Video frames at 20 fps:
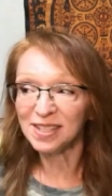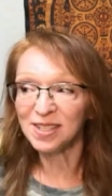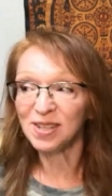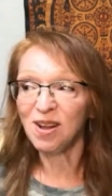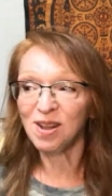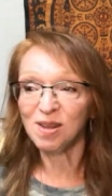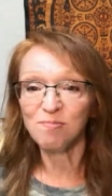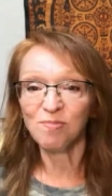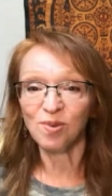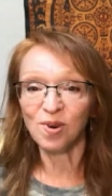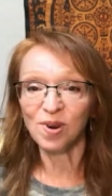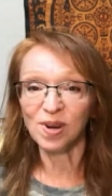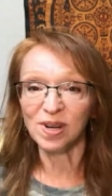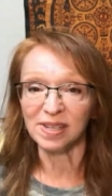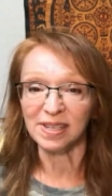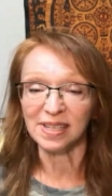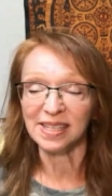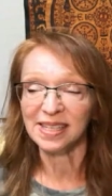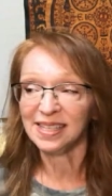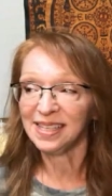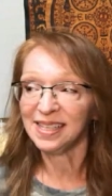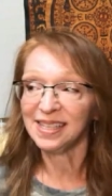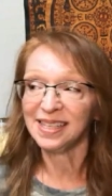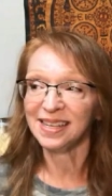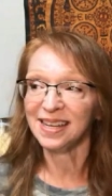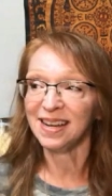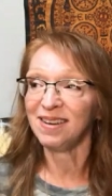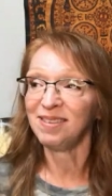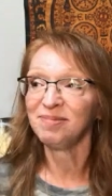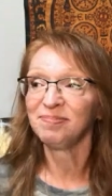all important,
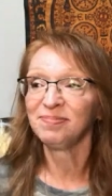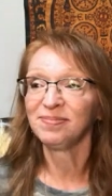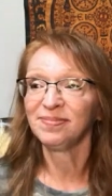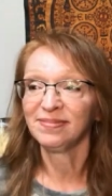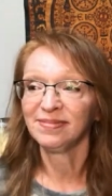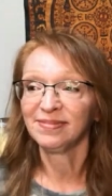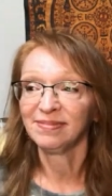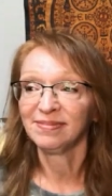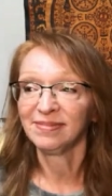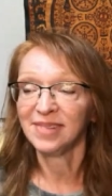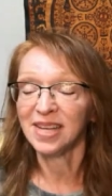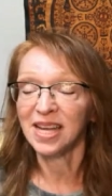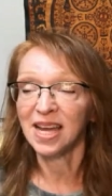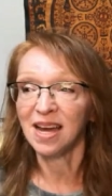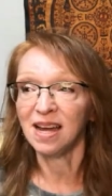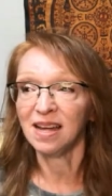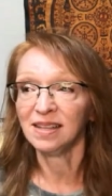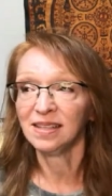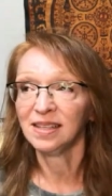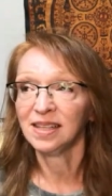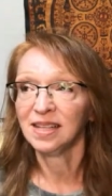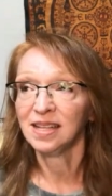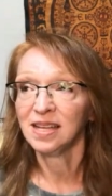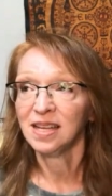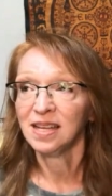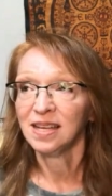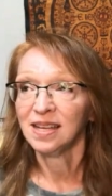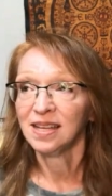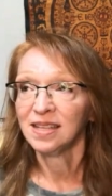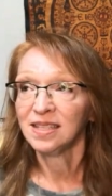Yeah.
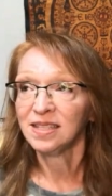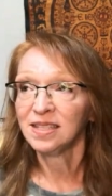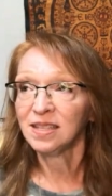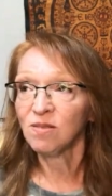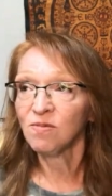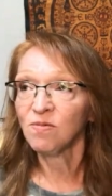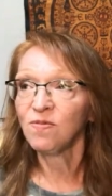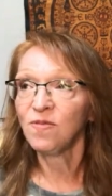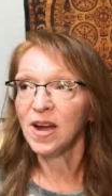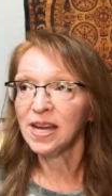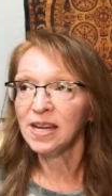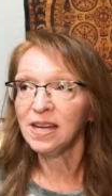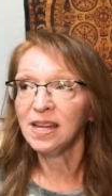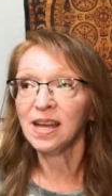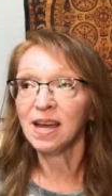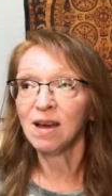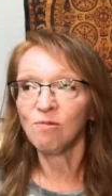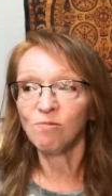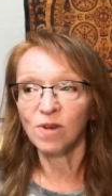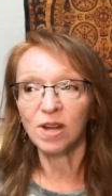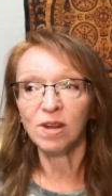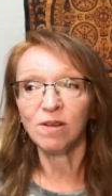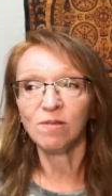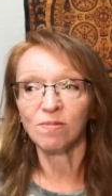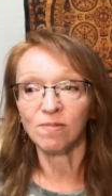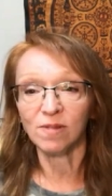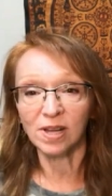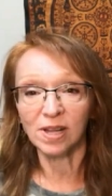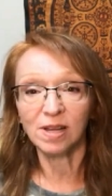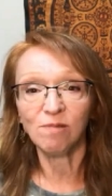So finding out what you
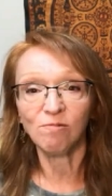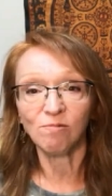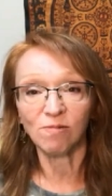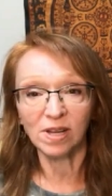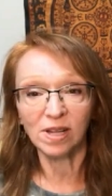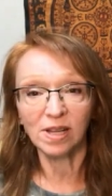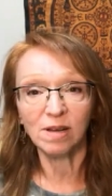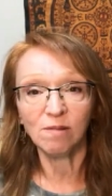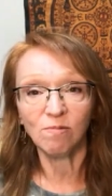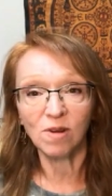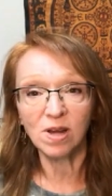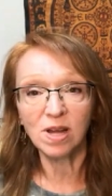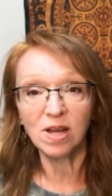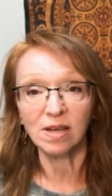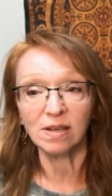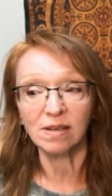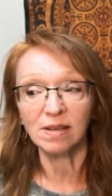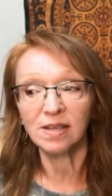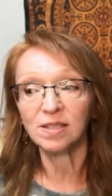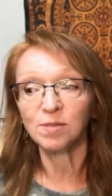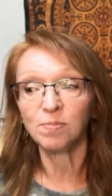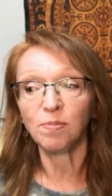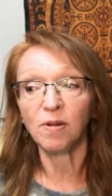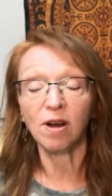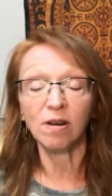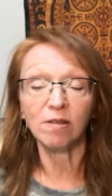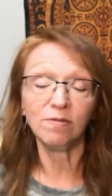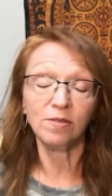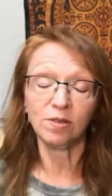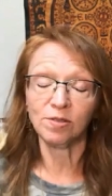really, really want is
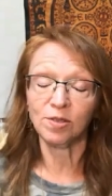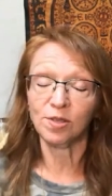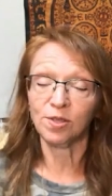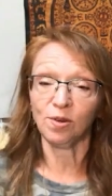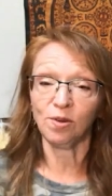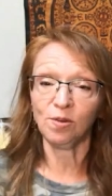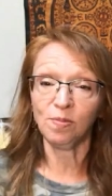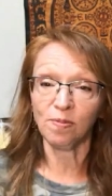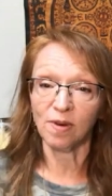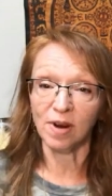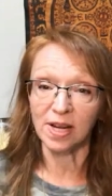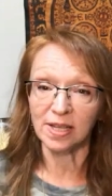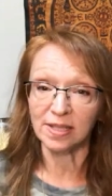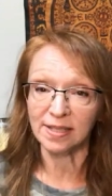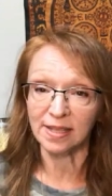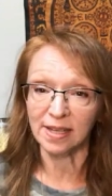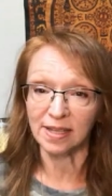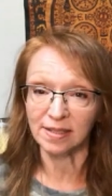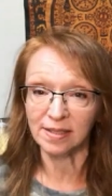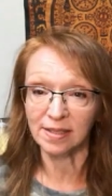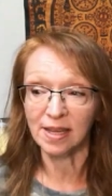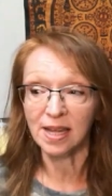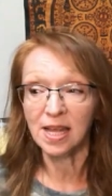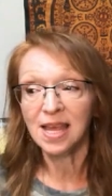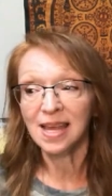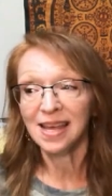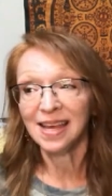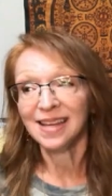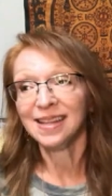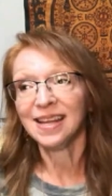part of your soul process.
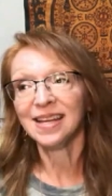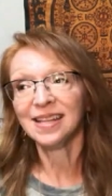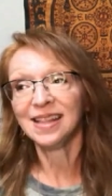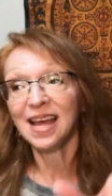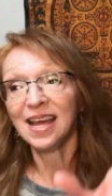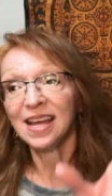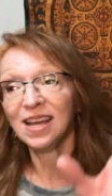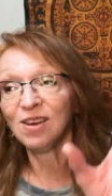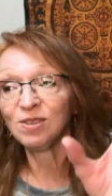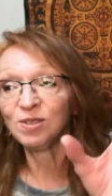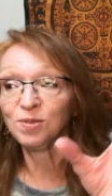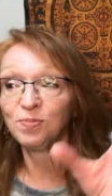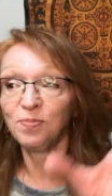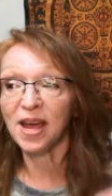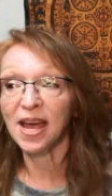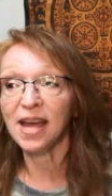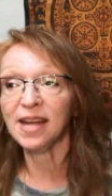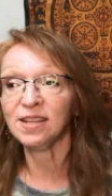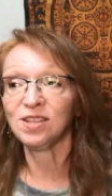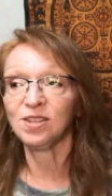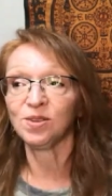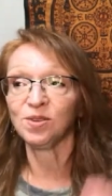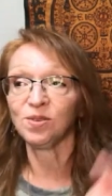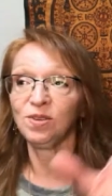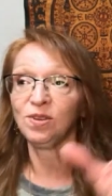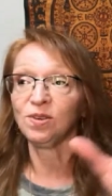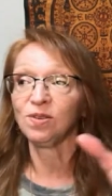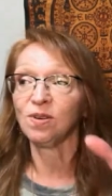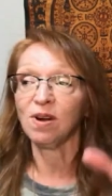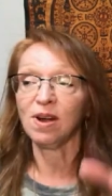And that goes back to
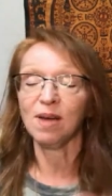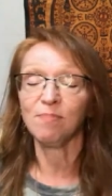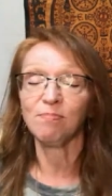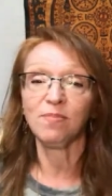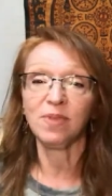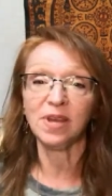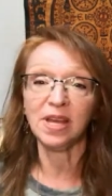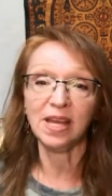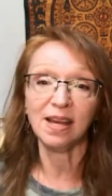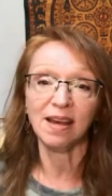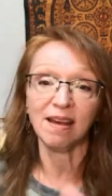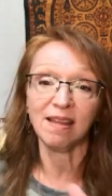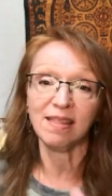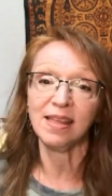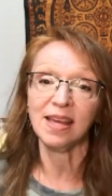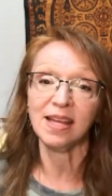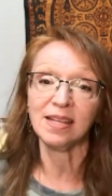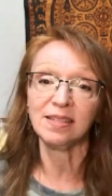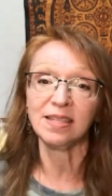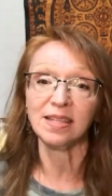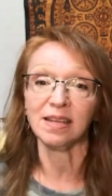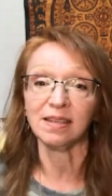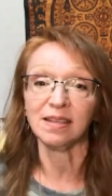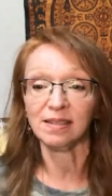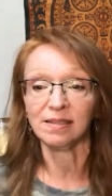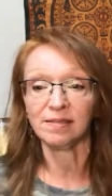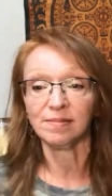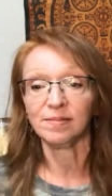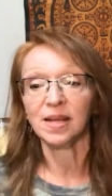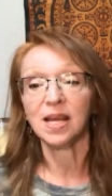your being
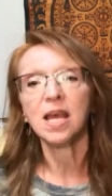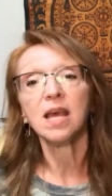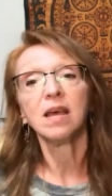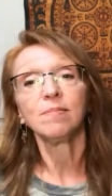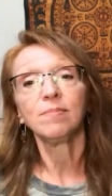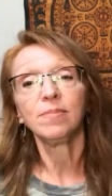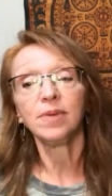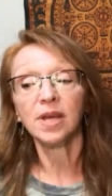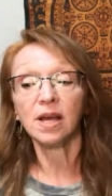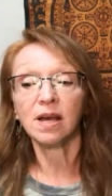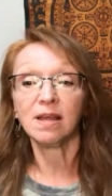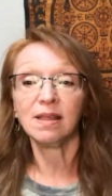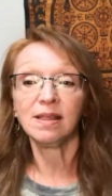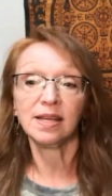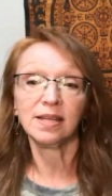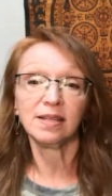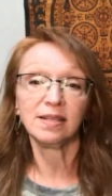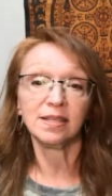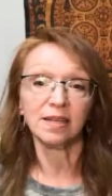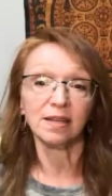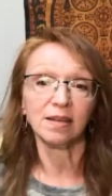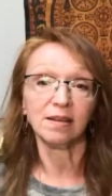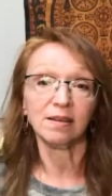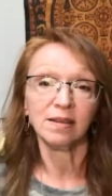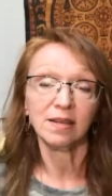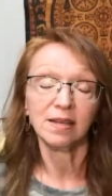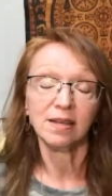authentic. Being authentic.